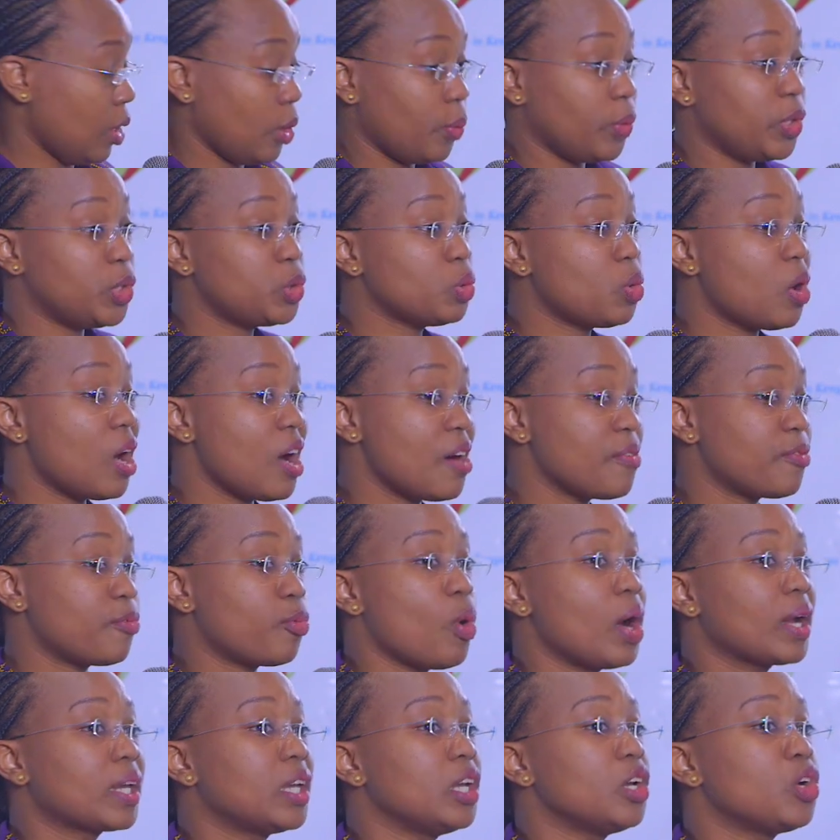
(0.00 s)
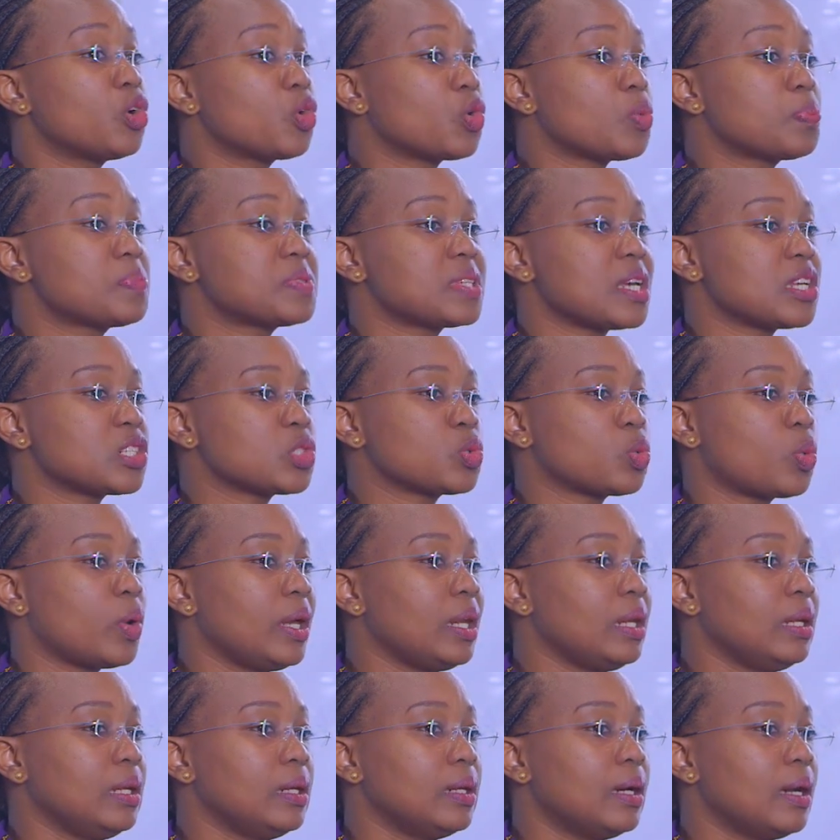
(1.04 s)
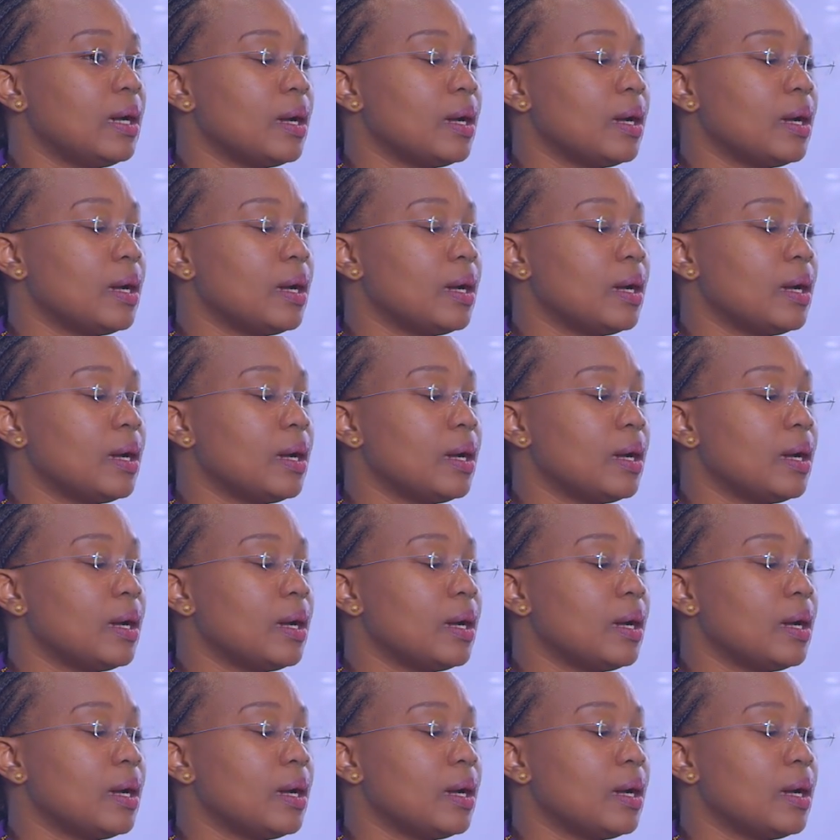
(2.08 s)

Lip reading: We do have working groups as well,